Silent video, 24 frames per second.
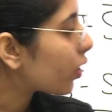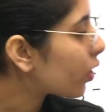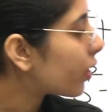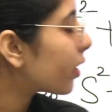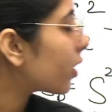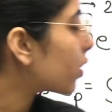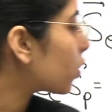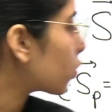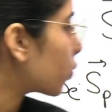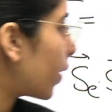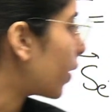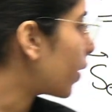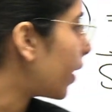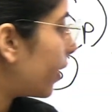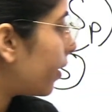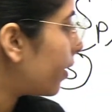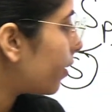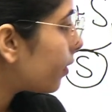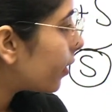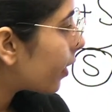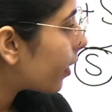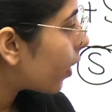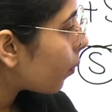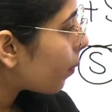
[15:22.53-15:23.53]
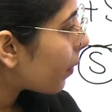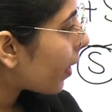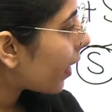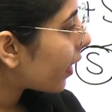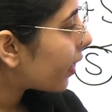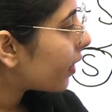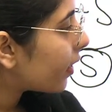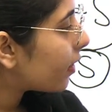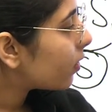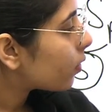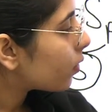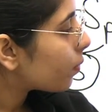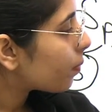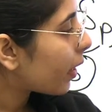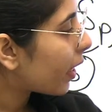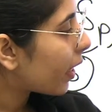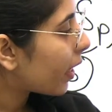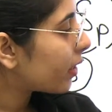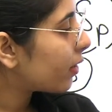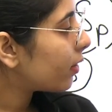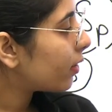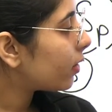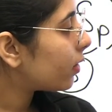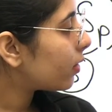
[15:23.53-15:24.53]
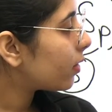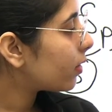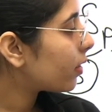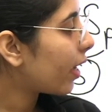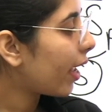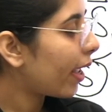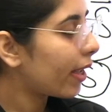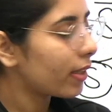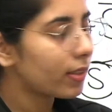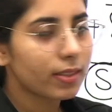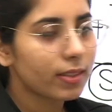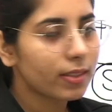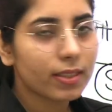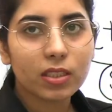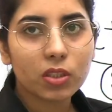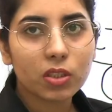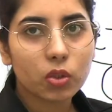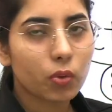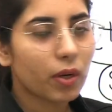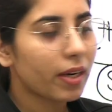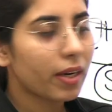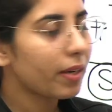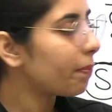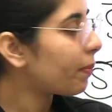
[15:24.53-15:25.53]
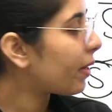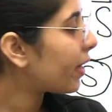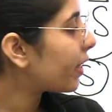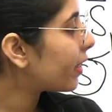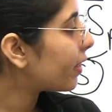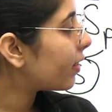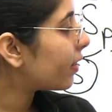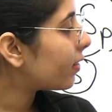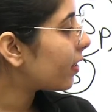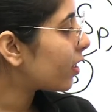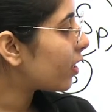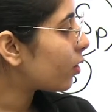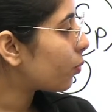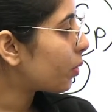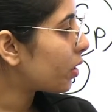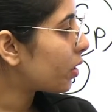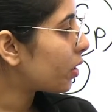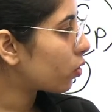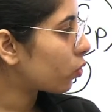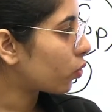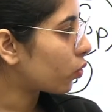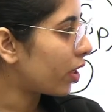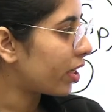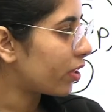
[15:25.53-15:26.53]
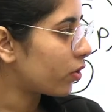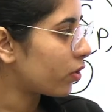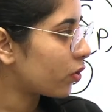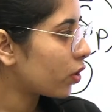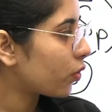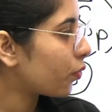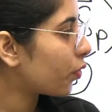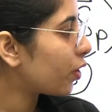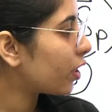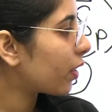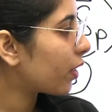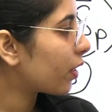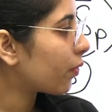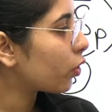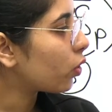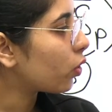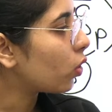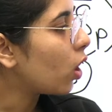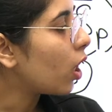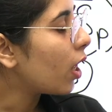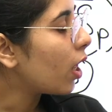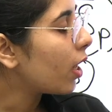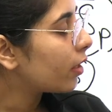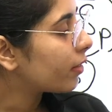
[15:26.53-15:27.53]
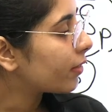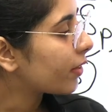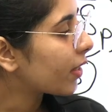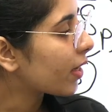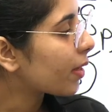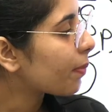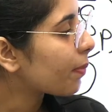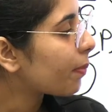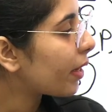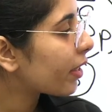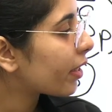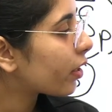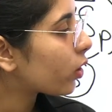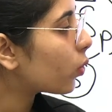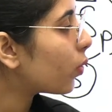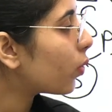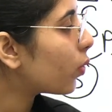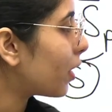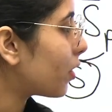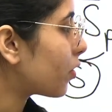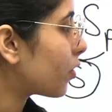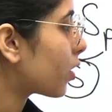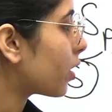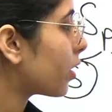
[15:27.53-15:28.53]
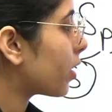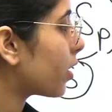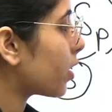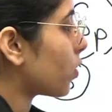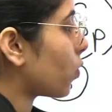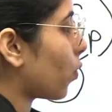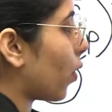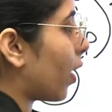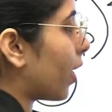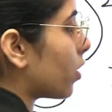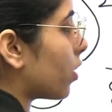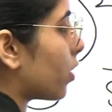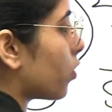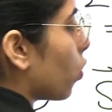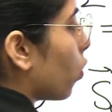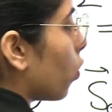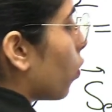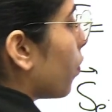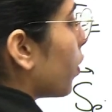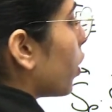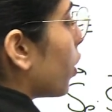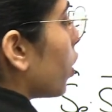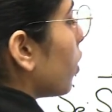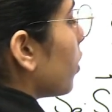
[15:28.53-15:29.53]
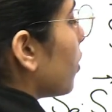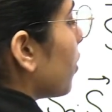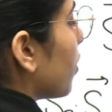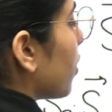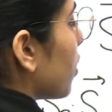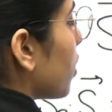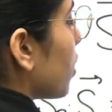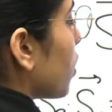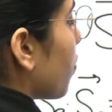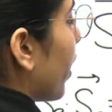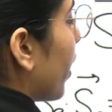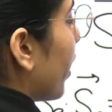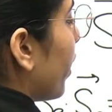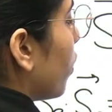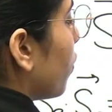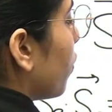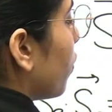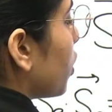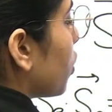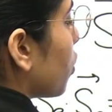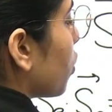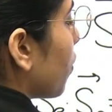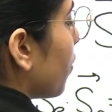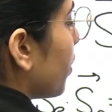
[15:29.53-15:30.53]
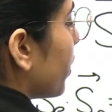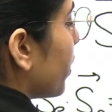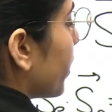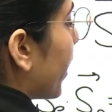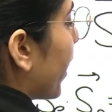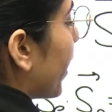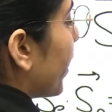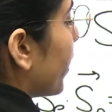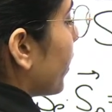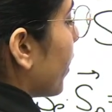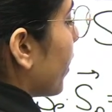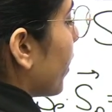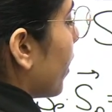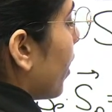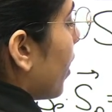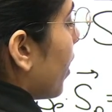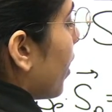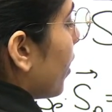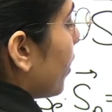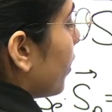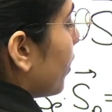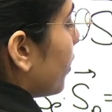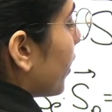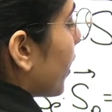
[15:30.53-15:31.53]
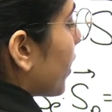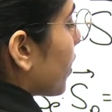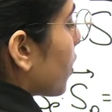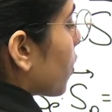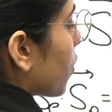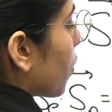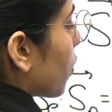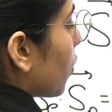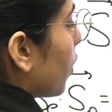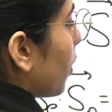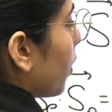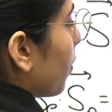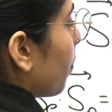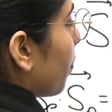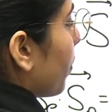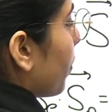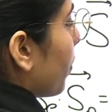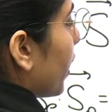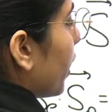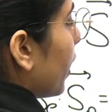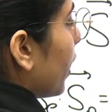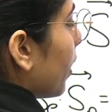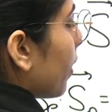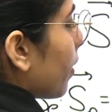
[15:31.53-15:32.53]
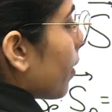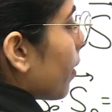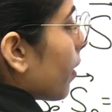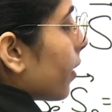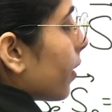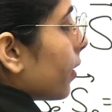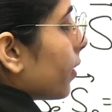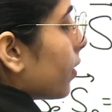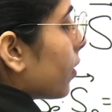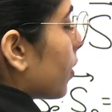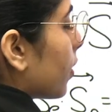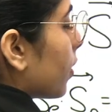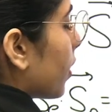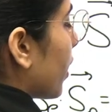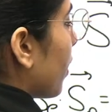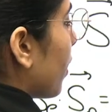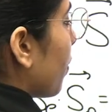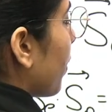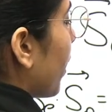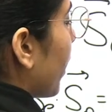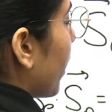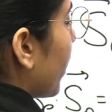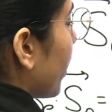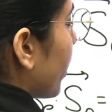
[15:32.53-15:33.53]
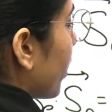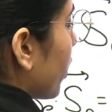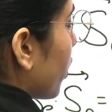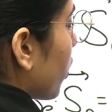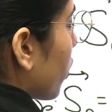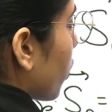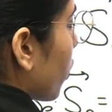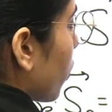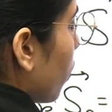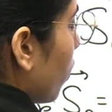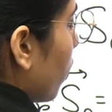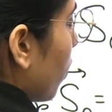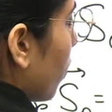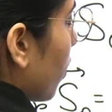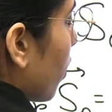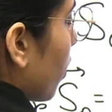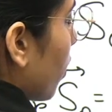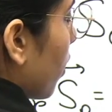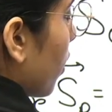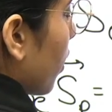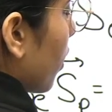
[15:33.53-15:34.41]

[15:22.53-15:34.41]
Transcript: cut square. Now minus SC square minus SP square. So it will give you 3 by 2 h cut square. So overall this value which you will get, that's gonna be 3 by 2